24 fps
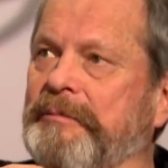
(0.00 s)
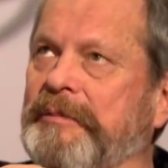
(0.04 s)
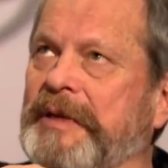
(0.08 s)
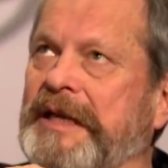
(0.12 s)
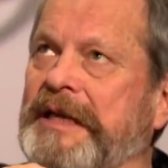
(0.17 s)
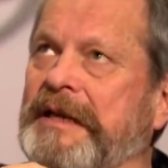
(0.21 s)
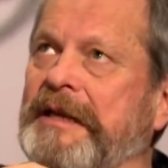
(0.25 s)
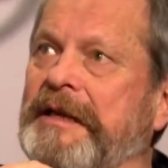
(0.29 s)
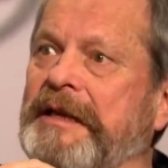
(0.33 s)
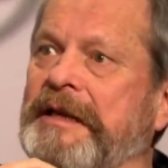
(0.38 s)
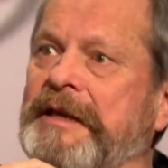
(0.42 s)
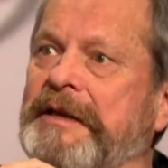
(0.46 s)

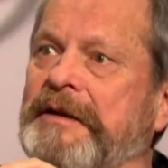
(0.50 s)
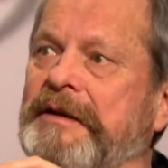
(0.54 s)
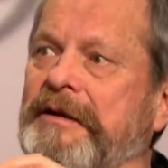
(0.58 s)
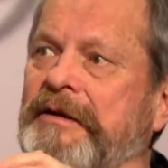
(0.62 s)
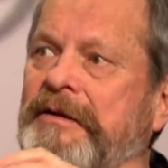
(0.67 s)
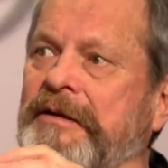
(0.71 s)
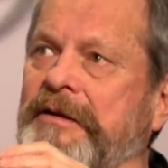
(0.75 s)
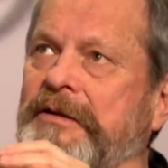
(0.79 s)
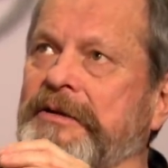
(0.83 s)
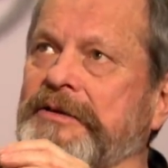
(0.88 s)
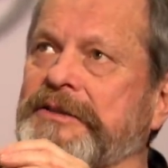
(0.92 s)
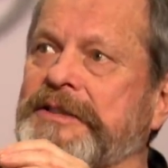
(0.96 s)
but in
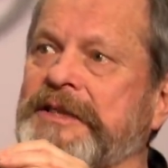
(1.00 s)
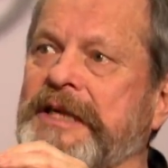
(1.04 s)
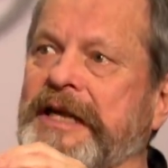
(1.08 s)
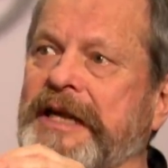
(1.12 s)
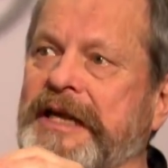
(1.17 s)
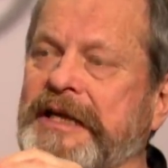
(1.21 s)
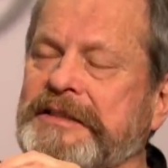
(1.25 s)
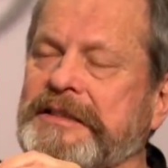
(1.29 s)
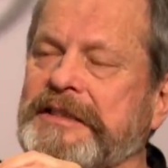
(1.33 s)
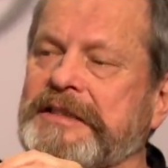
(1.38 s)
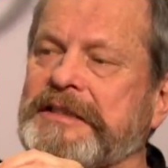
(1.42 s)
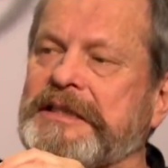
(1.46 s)
all those
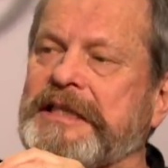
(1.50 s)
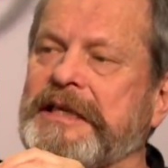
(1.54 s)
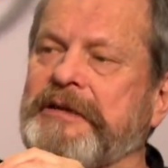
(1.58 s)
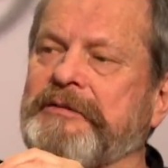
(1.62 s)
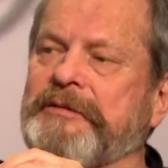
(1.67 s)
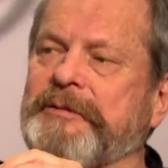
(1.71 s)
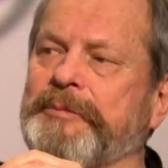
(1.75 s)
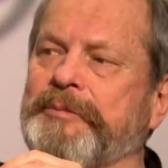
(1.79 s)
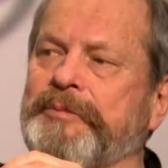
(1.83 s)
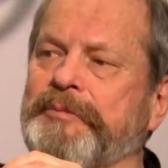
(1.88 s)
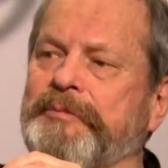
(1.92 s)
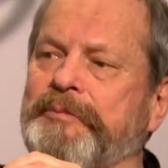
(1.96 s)
cases, they
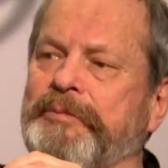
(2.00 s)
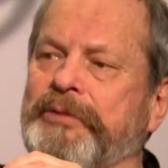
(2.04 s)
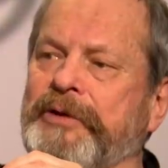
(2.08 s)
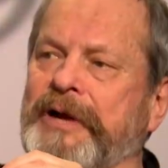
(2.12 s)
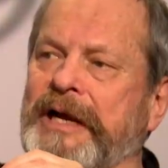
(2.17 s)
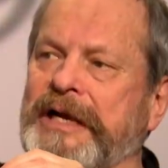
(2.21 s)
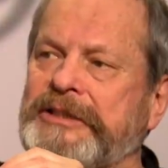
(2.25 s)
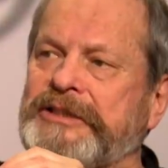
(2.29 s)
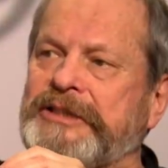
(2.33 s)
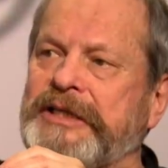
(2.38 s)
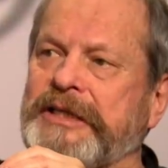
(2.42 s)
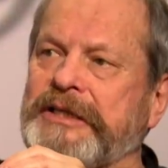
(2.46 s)
were
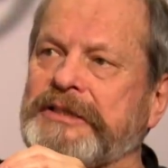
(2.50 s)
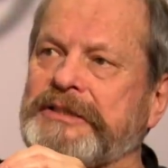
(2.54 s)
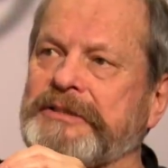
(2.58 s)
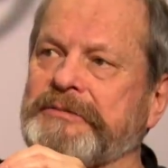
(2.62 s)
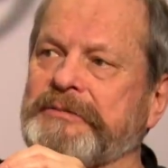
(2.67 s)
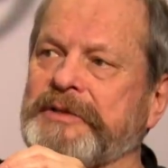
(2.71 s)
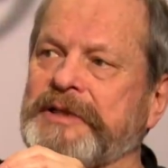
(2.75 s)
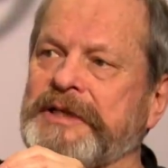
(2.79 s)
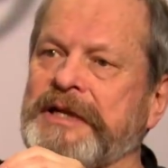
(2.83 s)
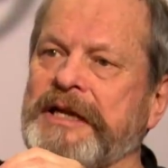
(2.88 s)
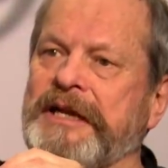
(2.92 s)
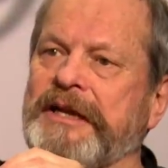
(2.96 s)
projects that
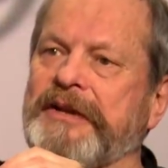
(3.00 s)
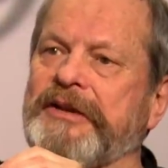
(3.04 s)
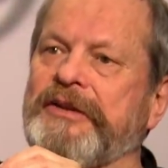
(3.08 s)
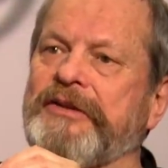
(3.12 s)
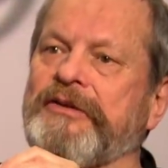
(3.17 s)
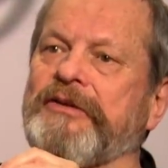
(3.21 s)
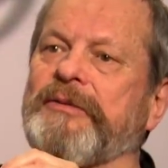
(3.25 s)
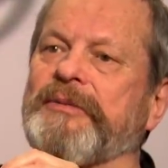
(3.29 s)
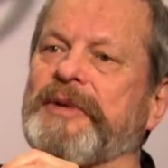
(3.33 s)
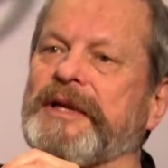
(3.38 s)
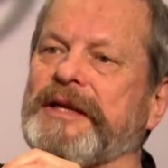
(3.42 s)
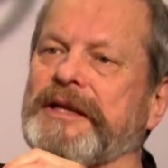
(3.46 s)
would not
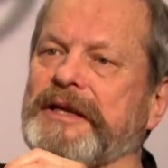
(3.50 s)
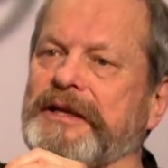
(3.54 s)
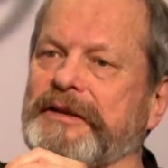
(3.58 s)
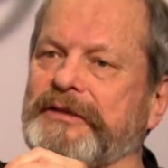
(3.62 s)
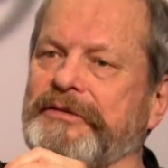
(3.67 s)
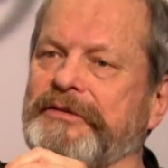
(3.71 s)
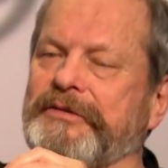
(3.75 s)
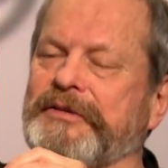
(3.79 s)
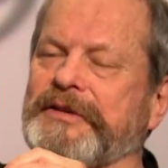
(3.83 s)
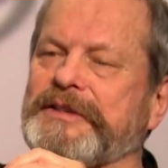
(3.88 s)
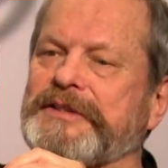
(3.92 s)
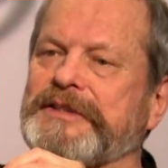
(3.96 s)
normally get
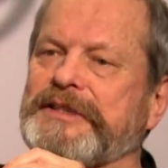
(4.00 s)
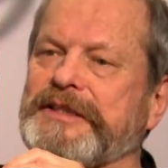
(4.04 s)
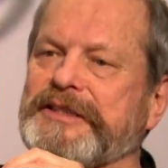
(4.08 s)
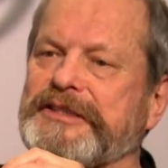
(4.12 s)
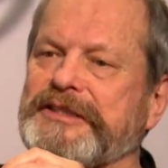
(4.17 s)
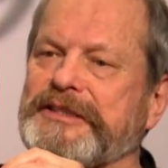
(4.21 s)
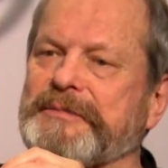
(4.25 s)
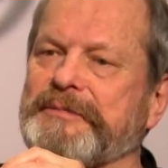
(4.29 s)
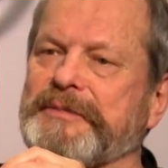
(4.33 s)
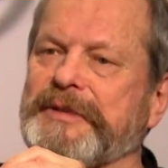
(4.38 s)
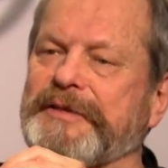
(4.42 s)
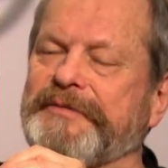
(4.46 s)
through the
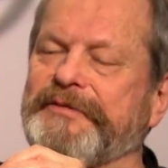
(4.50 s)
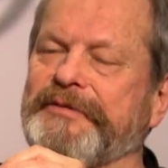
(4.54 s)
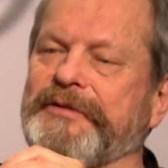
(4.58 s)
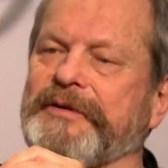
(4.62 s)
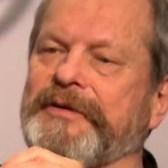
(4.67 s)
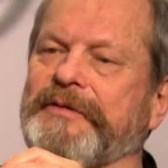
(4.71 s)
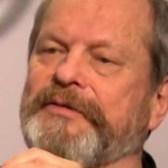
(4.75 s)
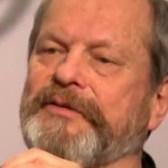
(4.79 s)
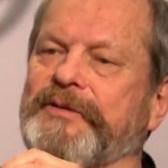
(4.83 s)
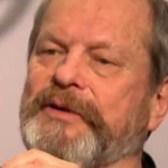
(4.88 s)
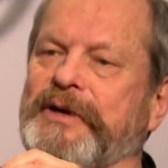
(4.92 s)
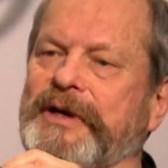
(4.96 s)
system, but
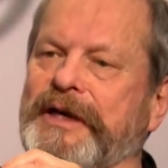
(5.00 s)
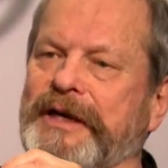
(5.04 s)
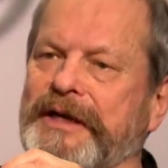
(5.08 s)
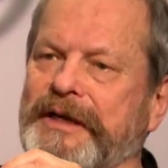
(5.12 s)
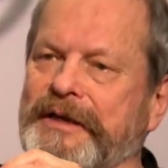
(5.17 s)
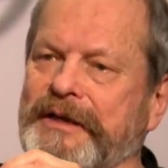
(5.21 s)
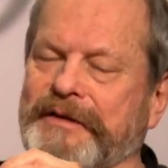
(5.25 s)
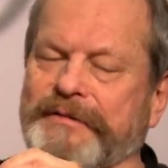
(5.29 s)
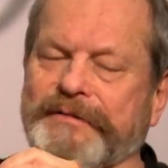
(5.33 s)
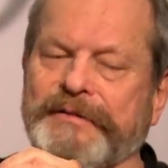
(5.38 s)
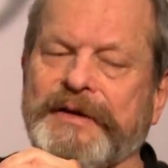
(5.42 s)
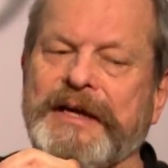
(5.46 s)
for a
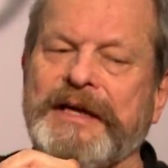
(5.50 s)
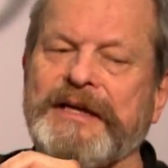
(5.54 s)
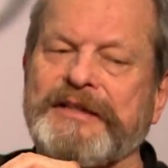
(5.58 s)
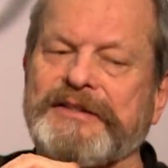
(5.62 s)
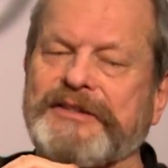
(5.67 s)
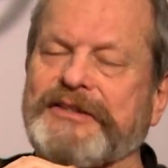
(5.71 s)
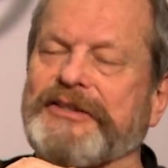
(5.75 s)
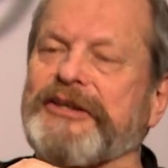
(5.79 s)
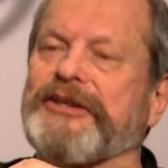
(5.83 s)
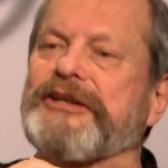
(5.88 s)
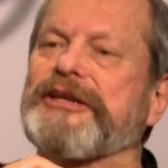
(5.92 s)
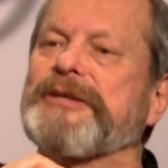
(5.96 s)
variety of
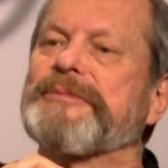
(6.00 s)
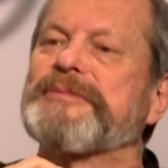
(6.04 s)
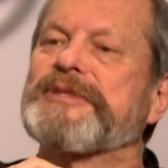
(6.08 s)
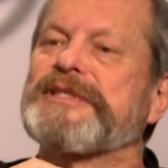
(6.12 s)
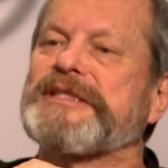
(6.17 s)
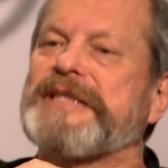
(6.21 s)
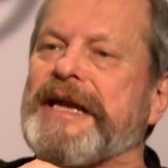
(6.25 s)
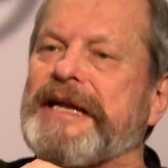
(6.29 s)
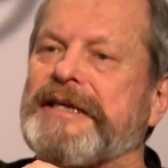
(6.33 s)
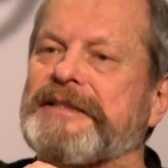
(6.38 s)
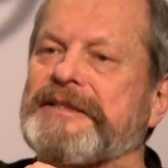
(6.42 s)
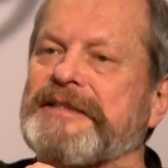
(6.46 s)
yeah.
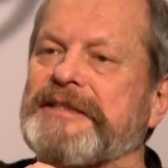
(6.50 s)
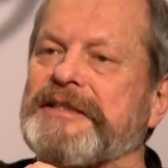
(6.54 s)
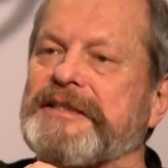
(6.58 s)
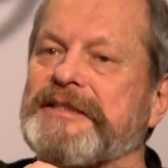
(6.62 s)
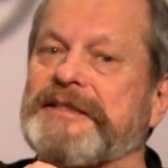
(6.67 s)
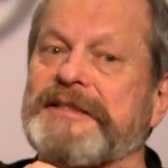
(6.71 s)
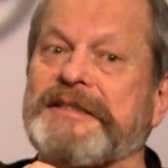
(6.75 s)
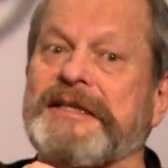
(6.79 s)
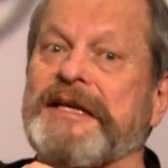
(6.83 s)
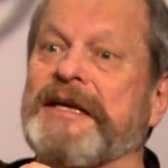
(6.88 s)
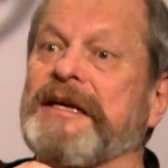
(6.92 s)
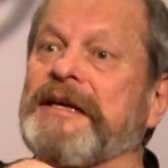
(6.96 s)

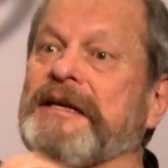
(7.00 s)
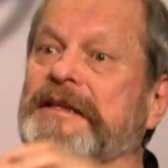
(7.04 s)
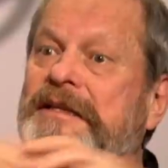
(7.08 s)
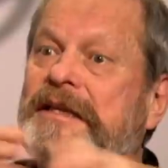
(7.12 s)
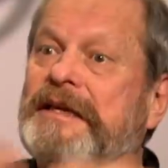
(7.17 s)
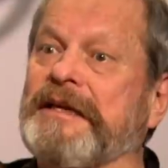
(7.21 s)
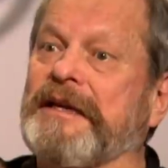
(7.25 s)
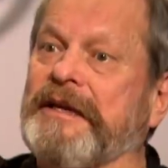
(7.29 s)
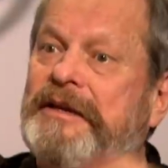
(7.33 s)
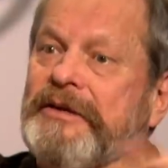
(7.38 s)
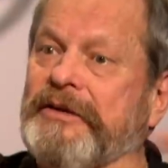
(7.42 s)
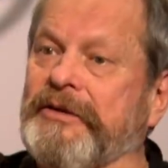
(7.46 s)
circumstances,
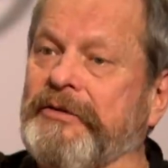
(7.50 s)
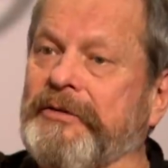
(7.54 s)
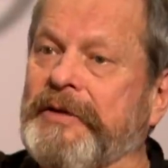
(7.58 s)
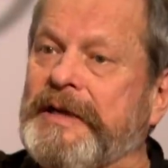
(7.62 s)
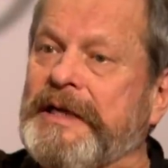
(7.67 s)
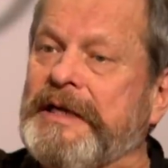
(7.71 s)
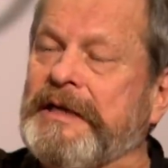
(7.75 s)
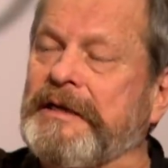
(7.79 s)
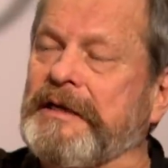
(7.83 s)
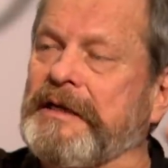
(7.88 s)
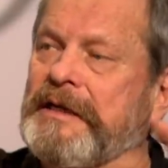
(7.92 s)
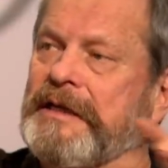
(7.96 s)
they got
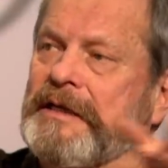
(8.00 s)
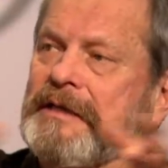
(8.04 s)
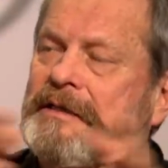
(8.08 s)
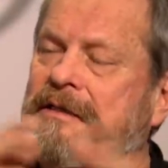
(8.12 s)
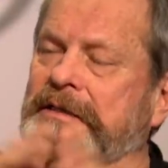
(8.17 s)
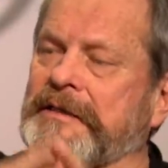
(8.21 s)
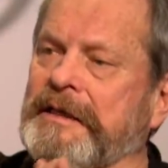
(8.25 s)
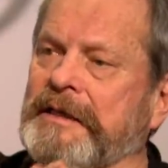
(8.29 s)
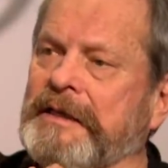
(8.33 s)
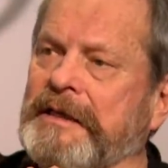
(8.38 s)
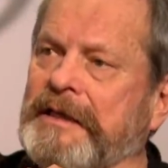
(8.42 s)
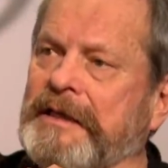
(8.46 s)
green lit.